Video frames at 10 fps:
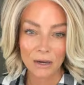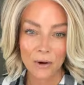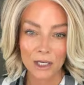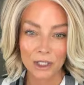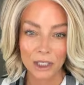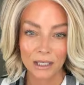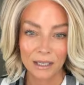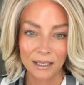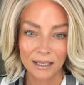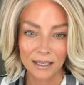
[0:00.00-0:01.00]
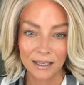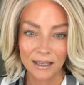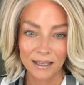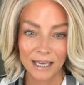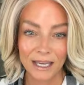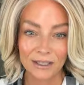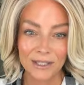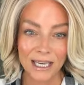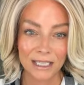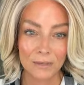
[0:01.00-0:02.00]
that question? Can
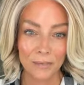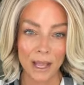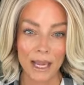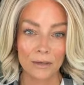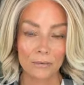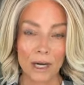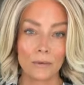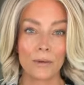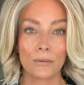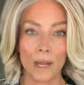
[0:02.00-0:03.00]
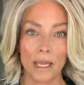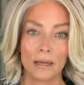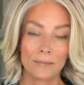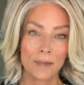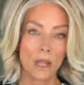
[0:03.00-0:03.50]
you dance, play, and run with a wig?